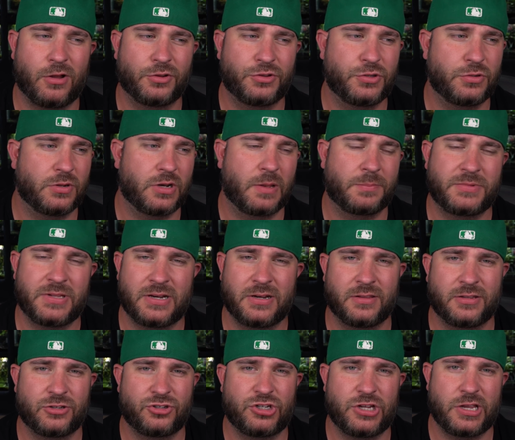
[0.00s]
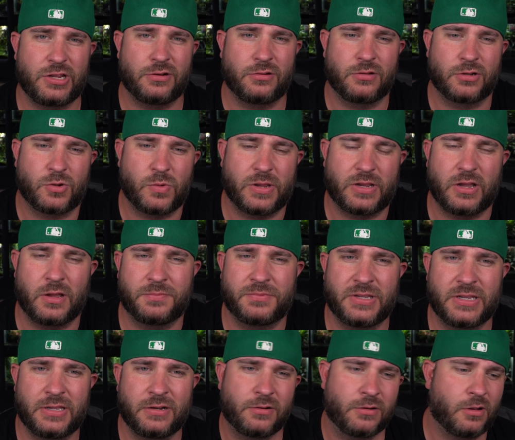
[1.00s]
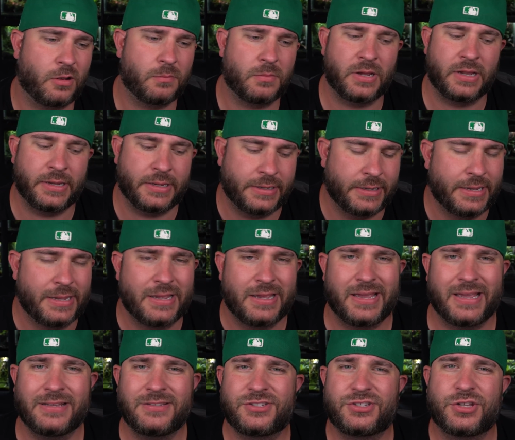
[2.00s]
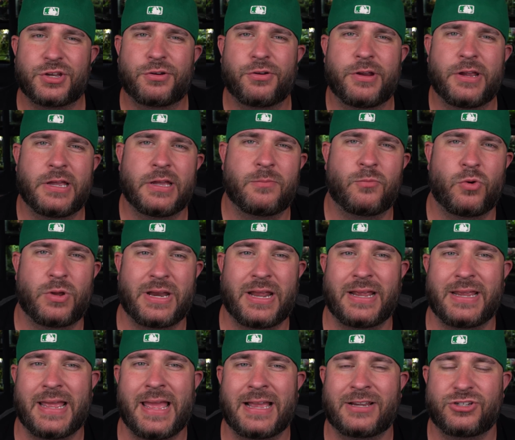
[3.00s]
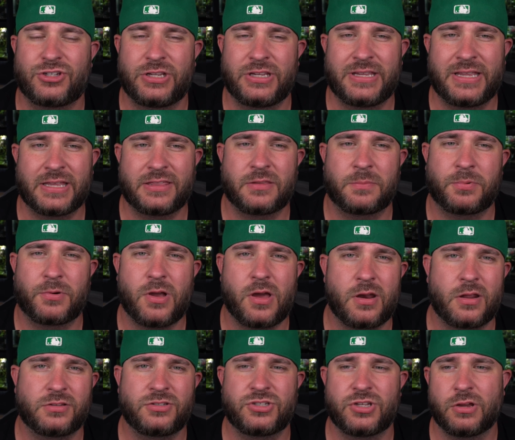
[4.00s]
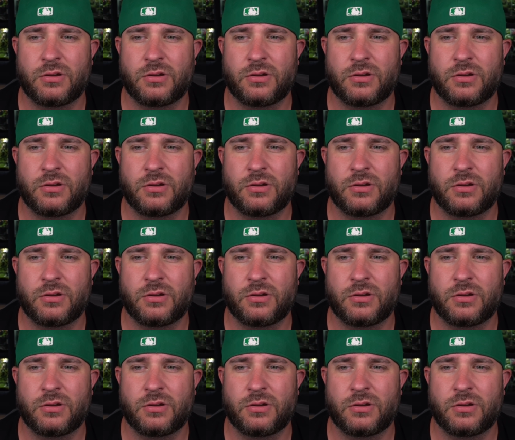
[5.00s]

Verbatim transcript: I'll do an update on the channel, a quick update, or on my Instagram when I actually get the product.